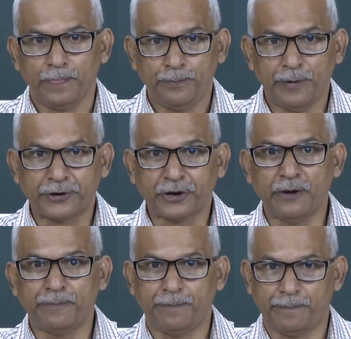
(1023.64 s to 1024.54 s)
better
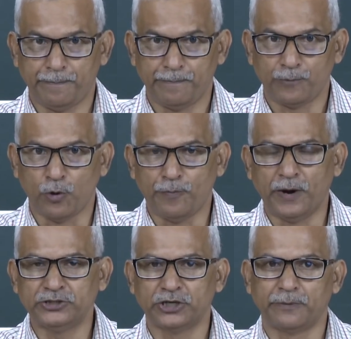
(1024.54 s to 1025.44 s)

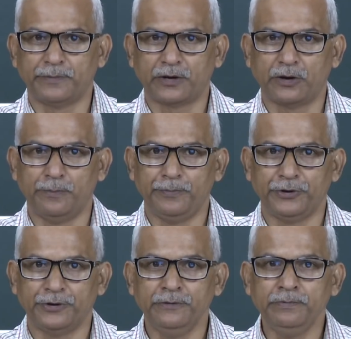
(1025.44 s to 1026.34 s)
operation of the
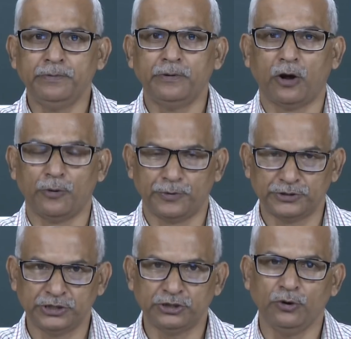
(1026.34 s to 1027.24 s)
computer or
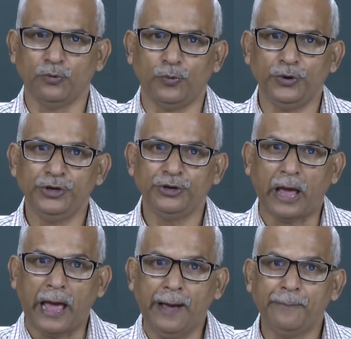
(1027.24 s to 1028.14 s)
processor, we
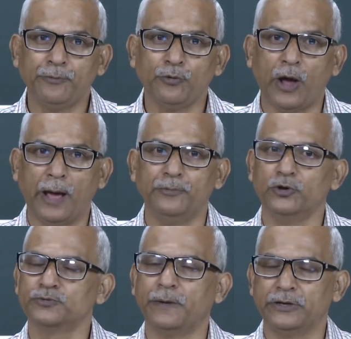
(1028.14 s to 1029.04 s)
have to have
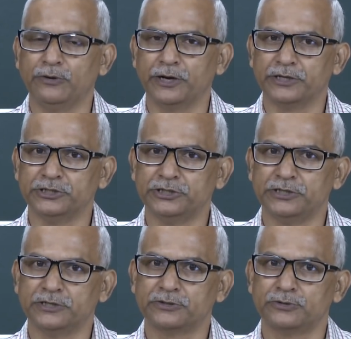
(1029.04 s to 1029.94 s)
those particular
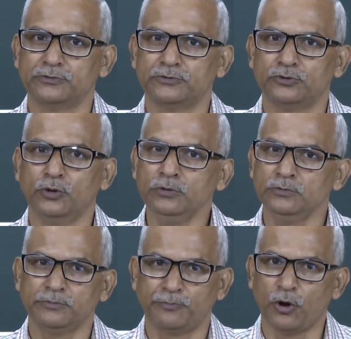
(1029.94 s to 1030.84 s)
registers. So,
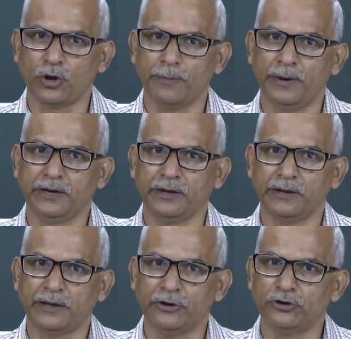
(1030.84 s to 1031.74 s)
programmer
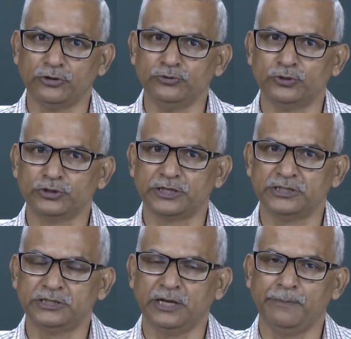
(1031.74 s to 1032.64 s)
cannot use those
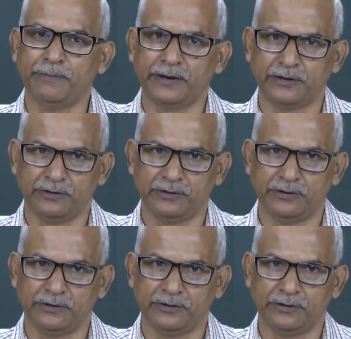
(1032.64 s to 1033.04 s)
registers, but